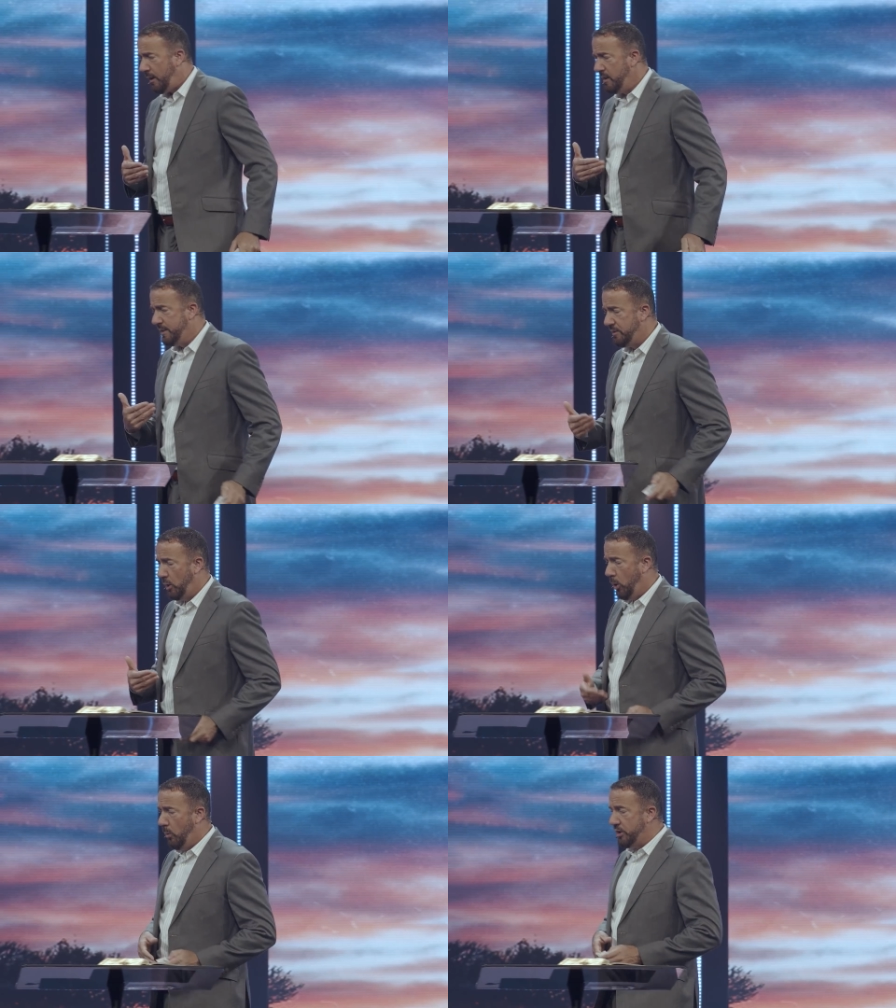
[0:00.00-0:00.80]
is that the
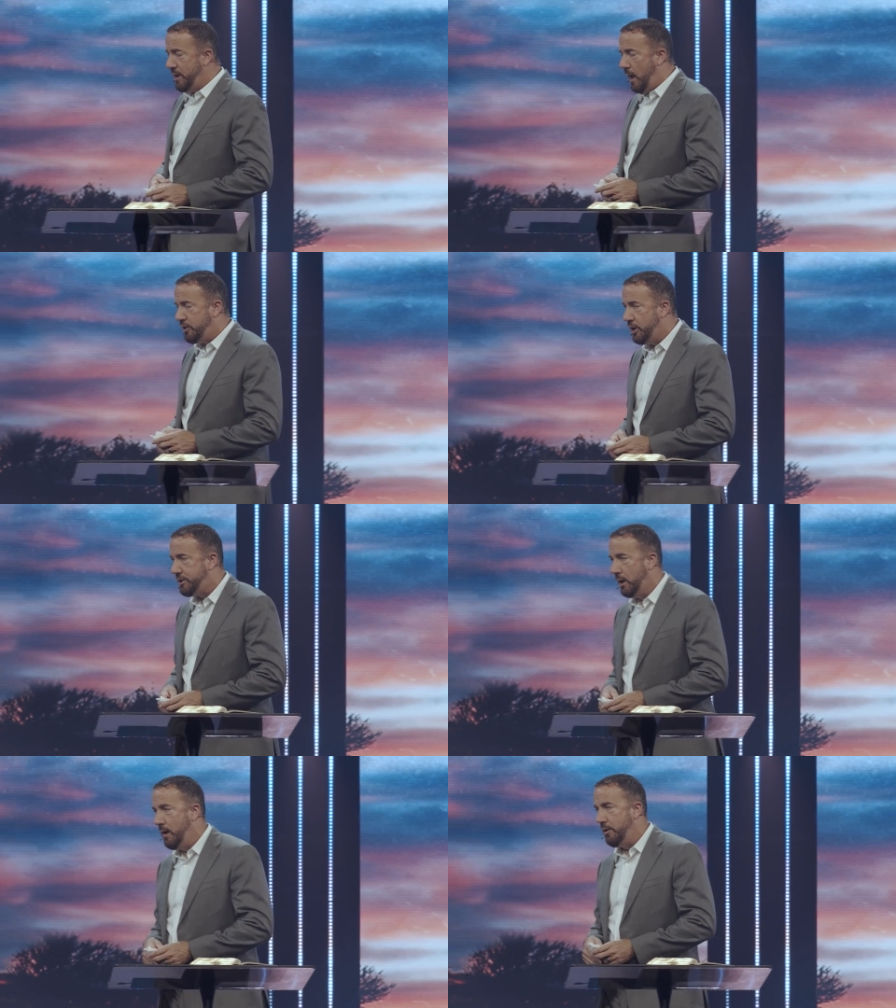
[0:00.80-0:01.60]
Lord was not just
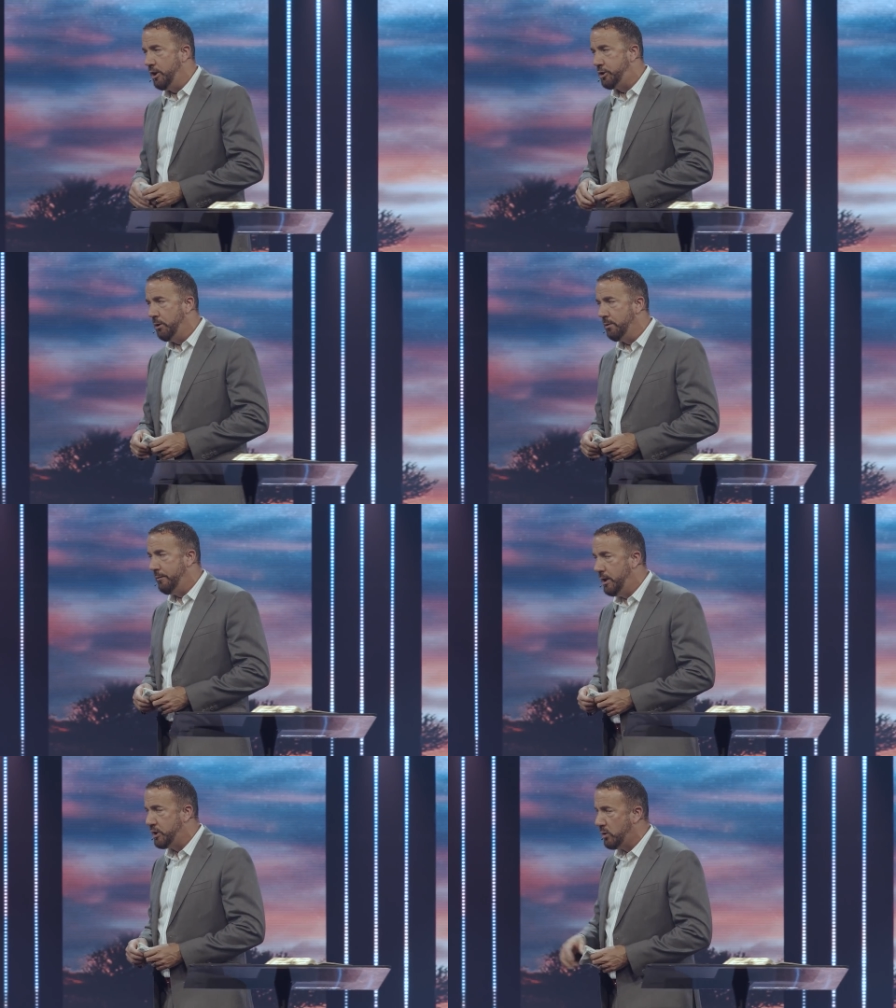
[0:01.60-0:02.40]
delivering the children of
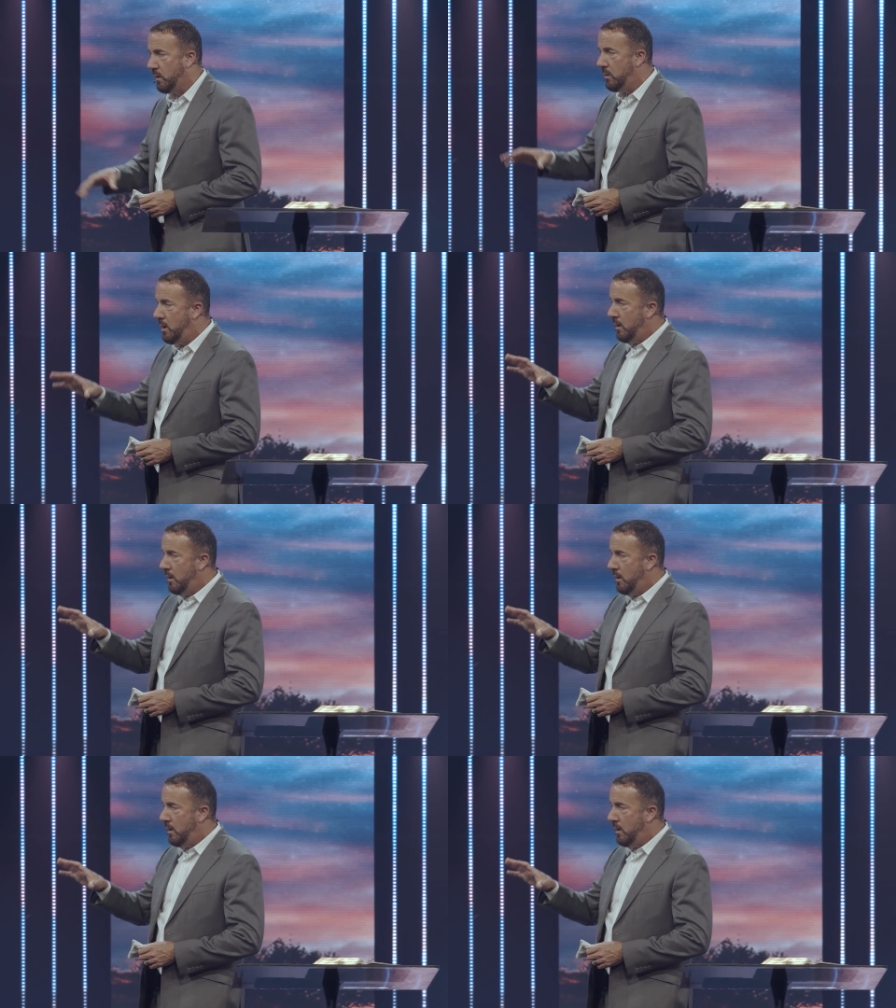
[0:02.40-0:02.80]
Israel